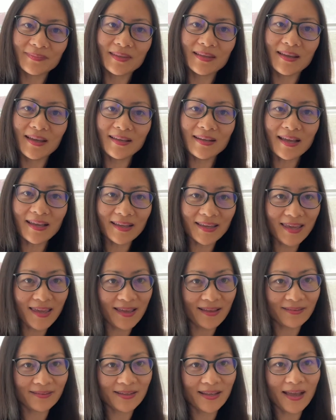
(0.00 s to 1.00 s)
And
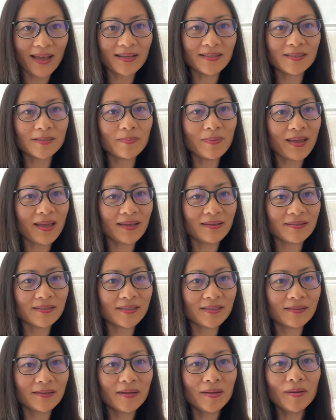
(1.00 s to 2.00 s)
again, I spent
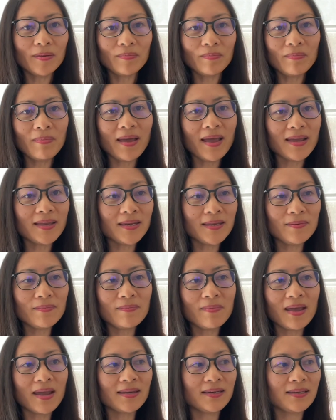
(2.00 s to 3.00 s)

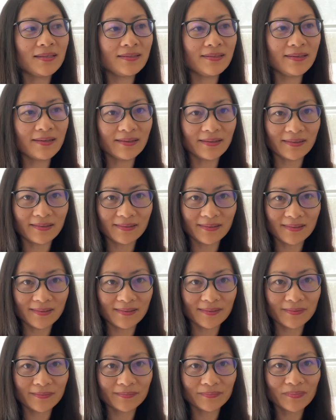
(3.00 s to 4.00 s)
many
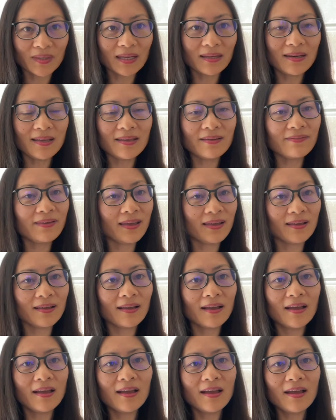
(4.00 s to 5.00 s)
years living
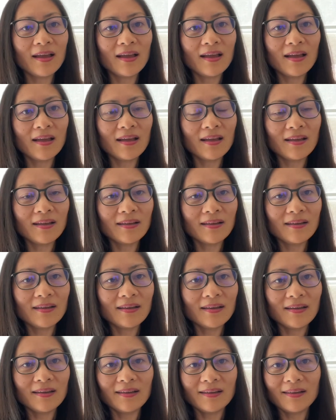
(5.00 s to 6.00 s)

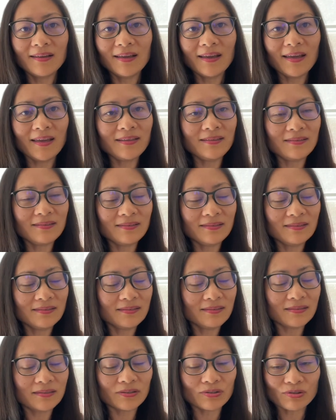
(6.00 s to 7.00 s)
a
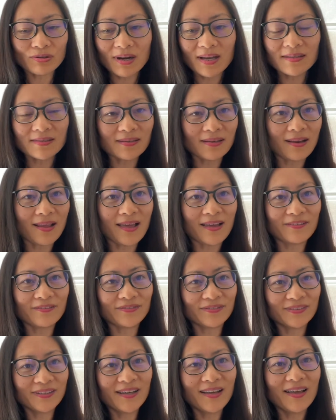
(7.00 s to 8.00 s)
stress life
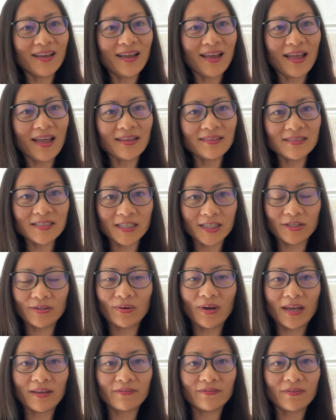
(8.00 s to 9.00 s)
until
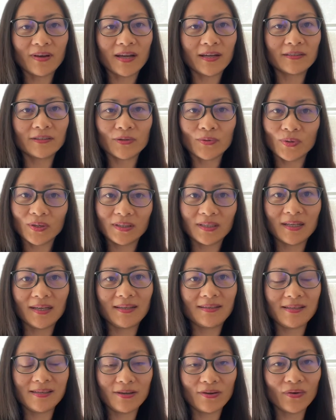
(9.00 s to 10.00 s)
I find
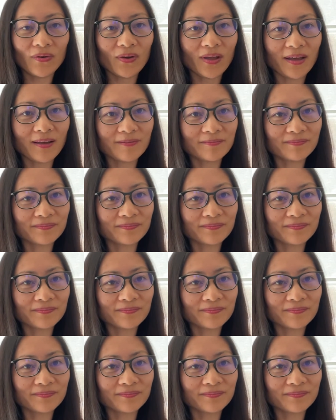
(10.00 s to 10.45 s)
Kundalini yoga.